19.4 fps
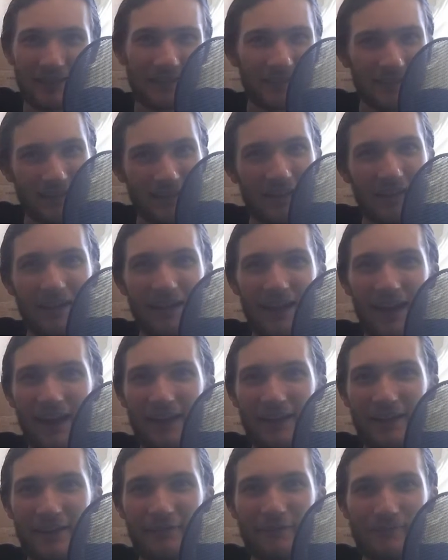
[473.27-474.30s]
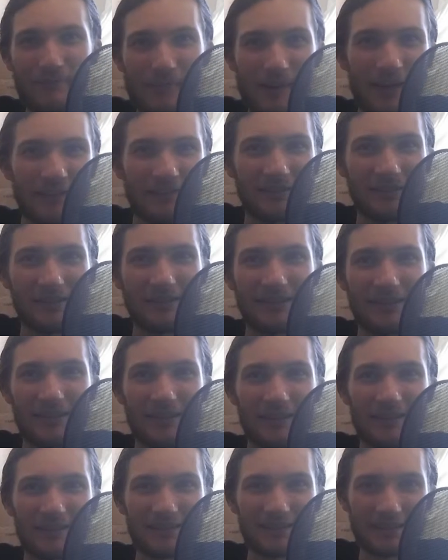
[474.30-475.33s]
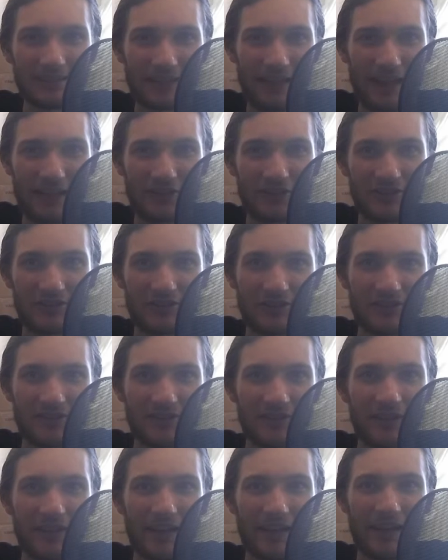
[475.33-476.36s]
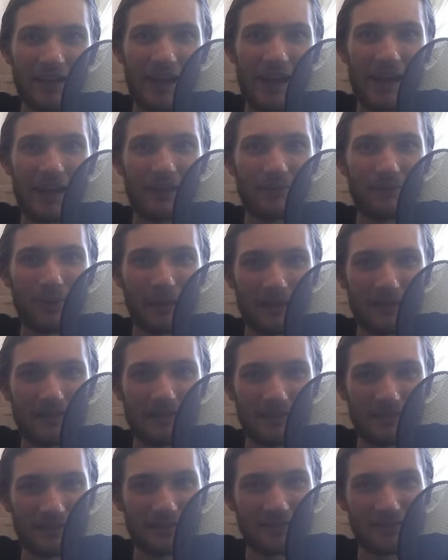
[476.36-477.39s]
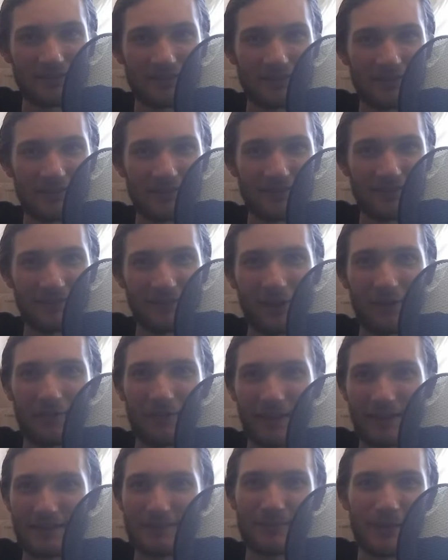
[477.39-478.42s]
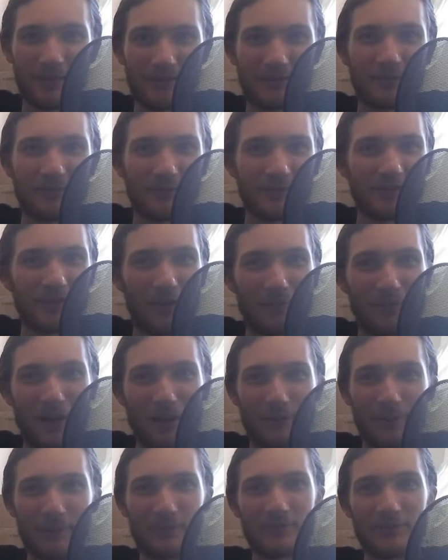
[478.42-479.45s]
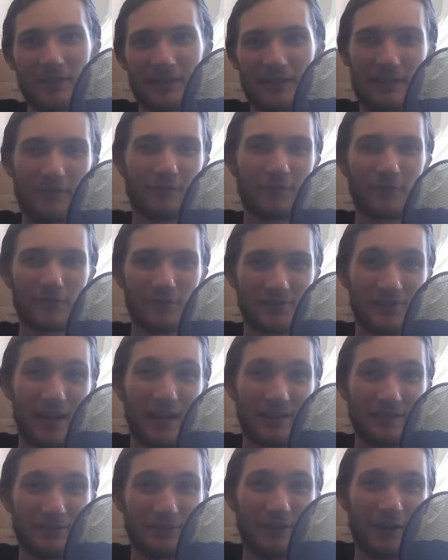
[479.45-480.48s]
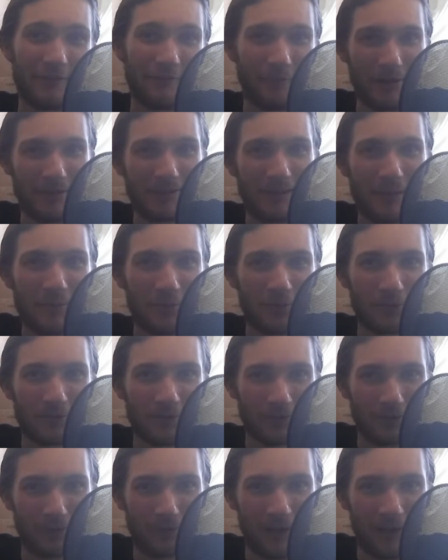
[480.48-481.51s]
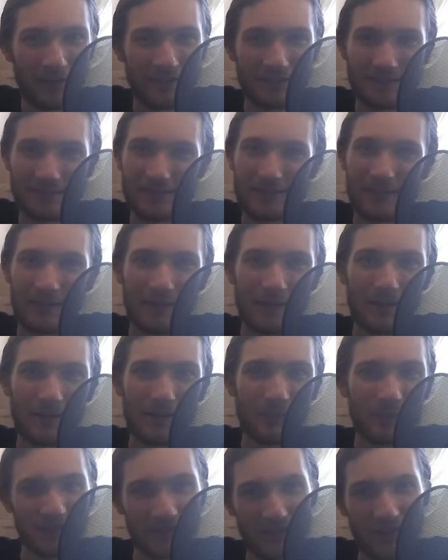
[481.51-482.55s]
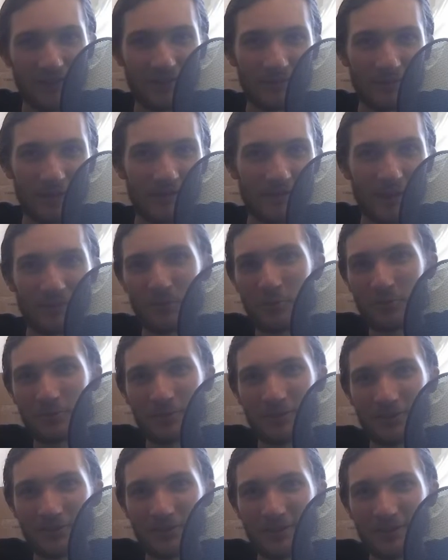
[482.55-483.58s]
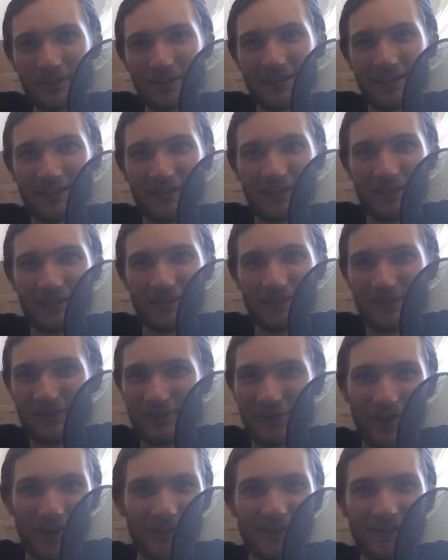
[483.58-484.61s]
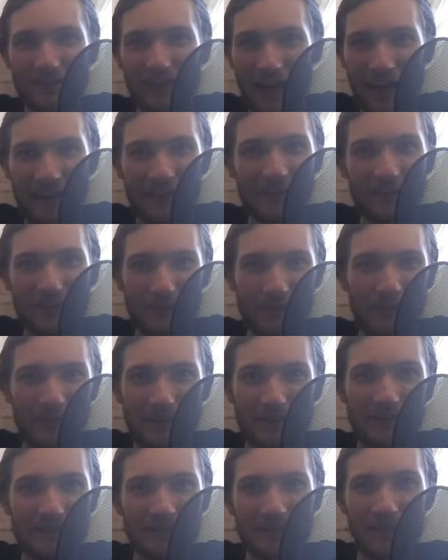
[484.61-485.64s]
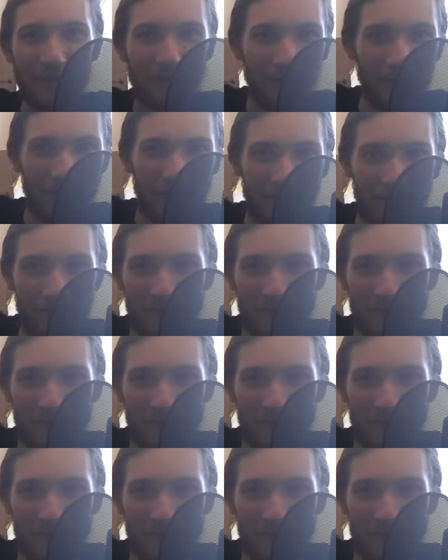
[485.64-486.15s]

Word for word: I have mainly sketches and paintings. Now, that's mainly what's on my website. Of course, I do my demo reel, but besides my demo reel, there's hardly any 3D stuff on there, which is